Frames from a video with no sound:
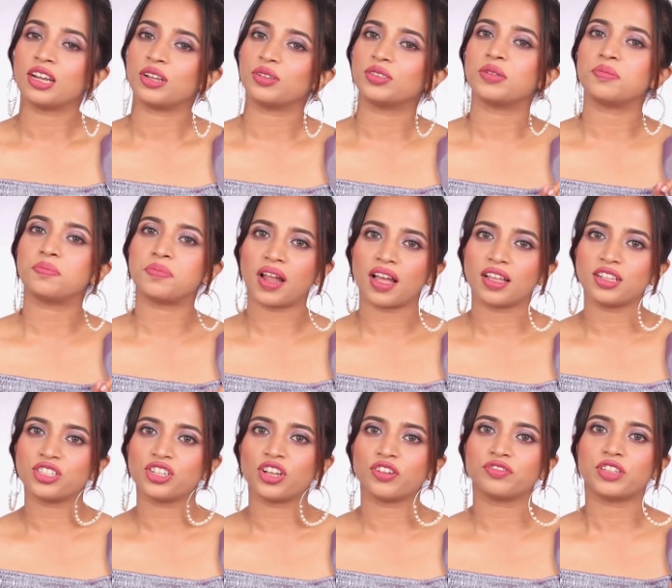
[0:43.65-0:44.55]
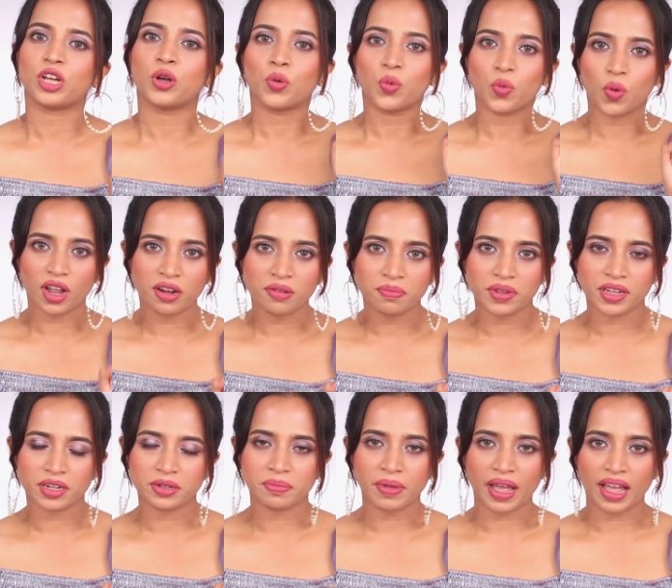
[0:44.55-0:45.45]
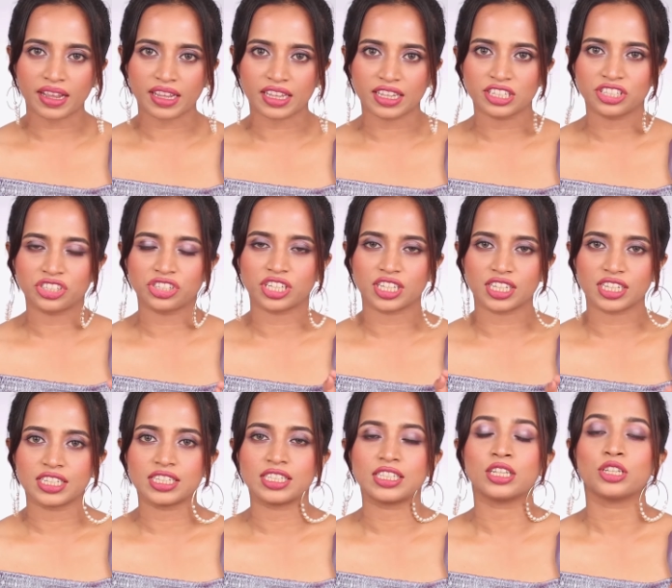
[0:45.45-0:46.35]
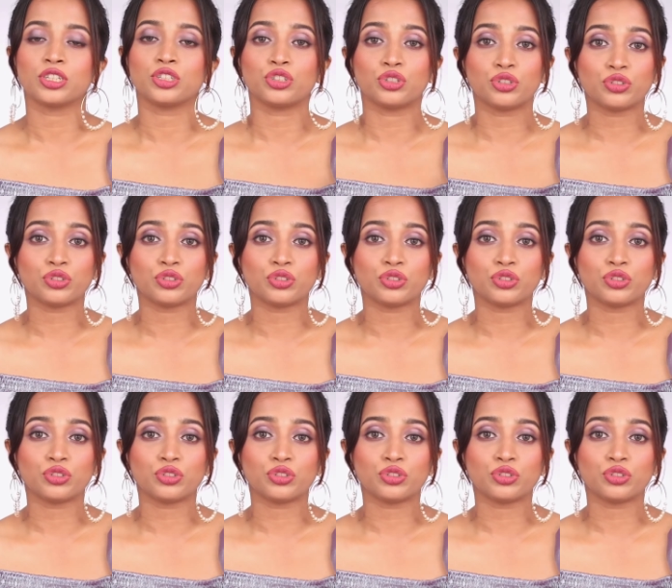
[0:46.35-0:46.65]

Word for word: Now the price of the one-pair package is